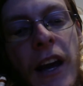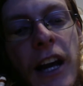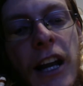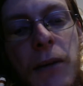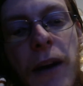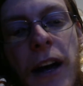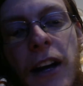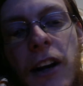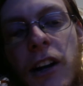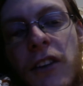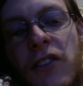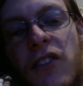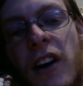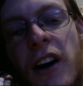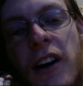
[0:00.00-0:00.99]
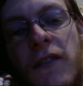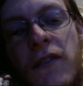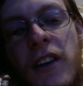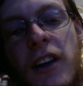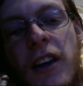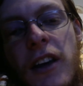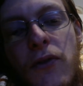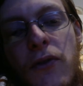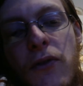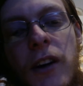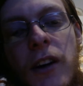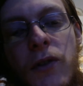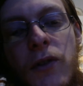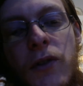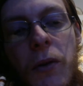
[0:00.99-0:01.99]
And he made olive tov, the ephod
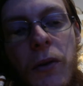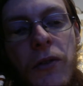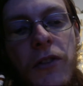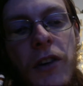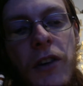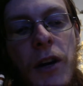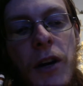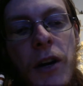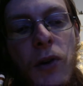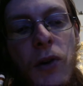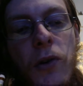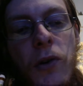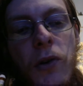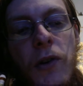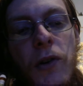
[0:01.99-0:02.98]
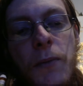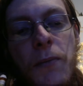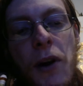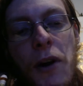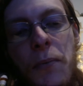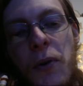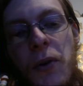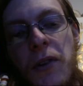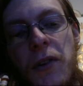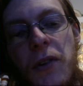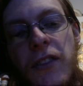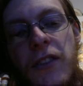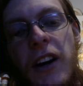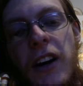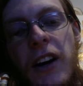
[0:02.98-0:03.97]
of gold, blue, purple,
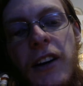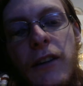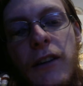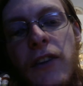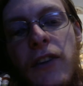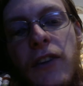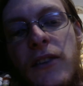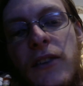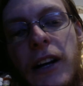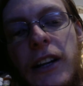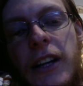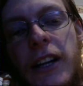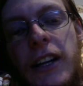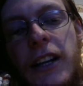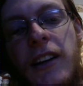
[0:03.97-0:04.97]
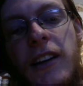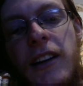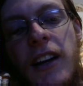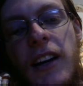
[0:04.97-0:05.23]
and scarlet, and fine twined linen.